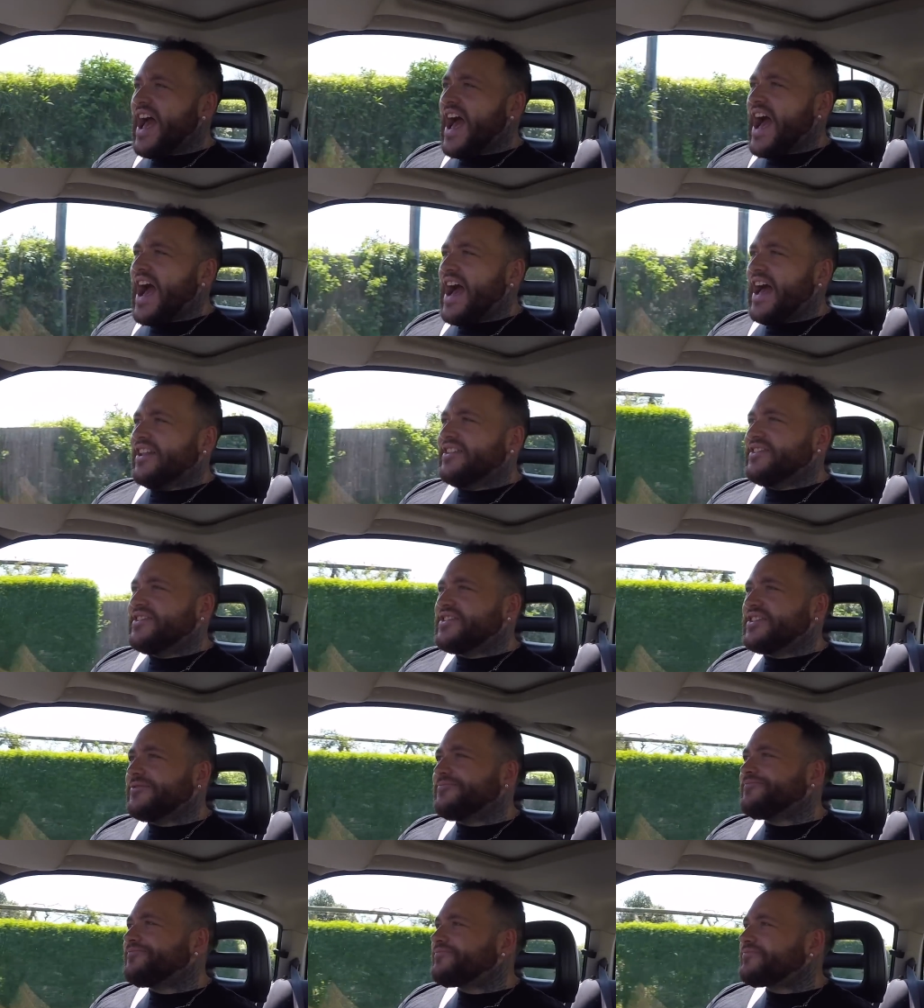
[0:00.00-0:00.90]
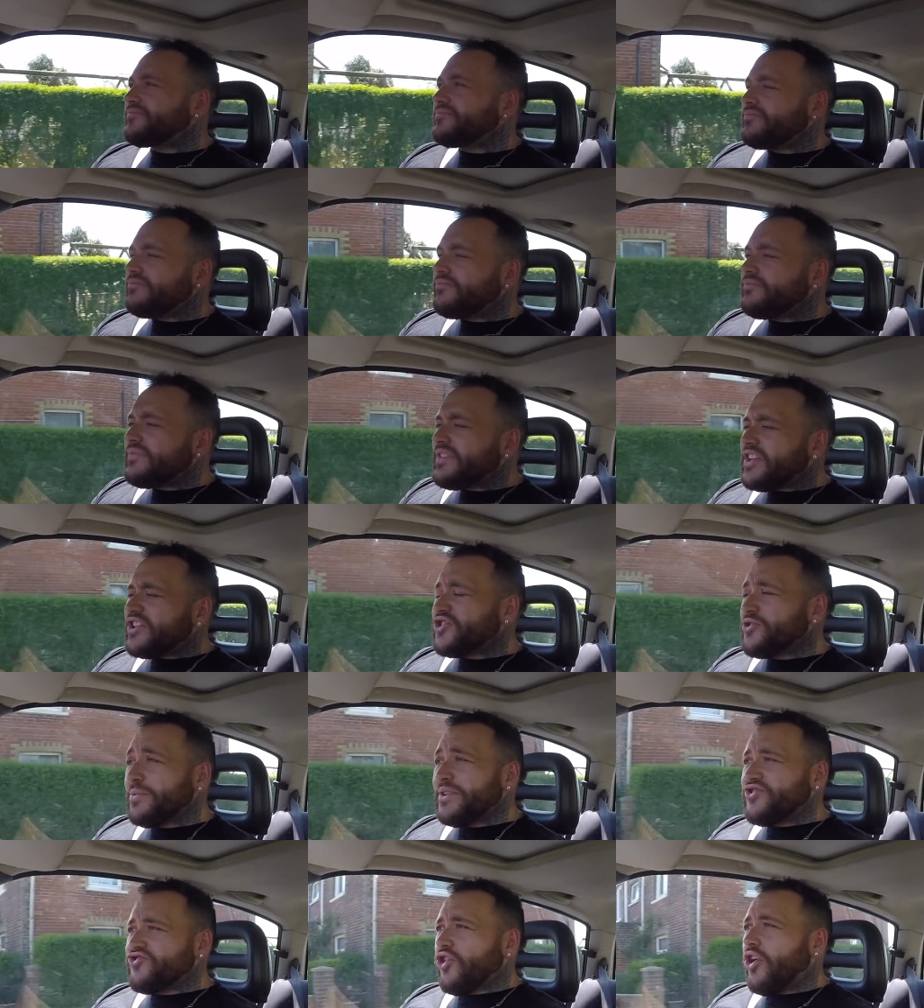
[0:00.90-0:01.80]
And
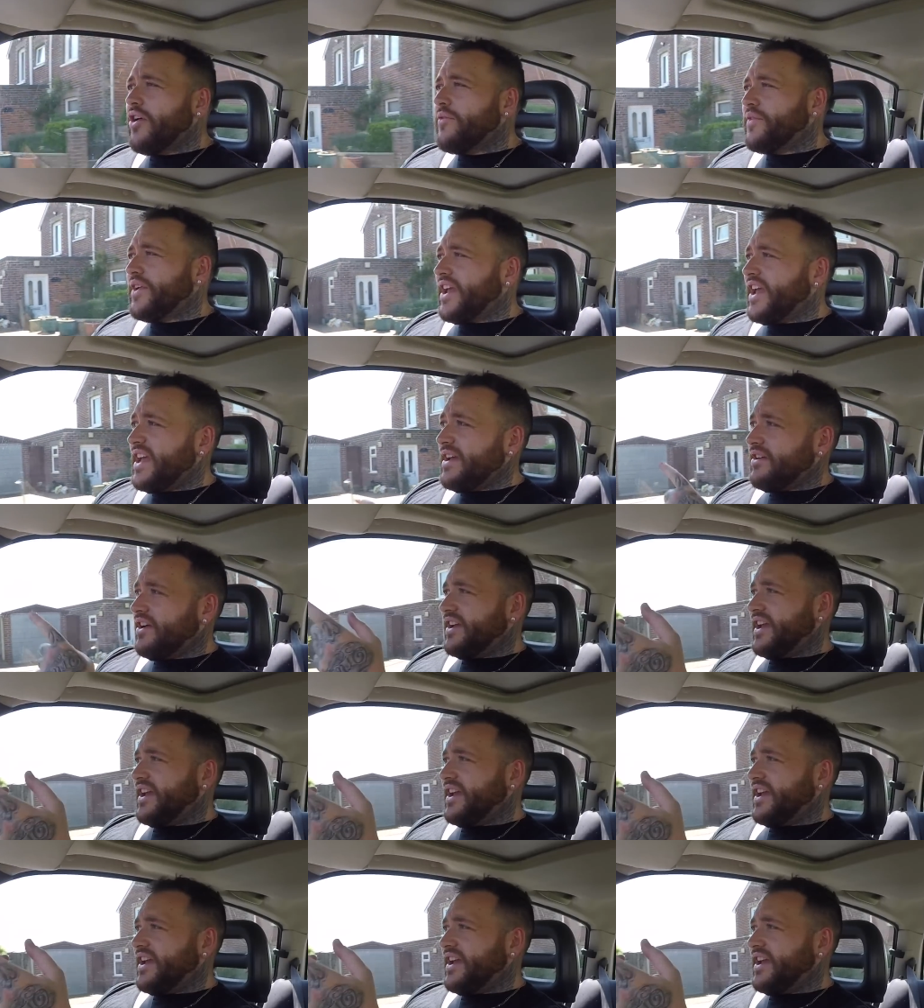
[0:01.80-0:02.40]
to be driving it,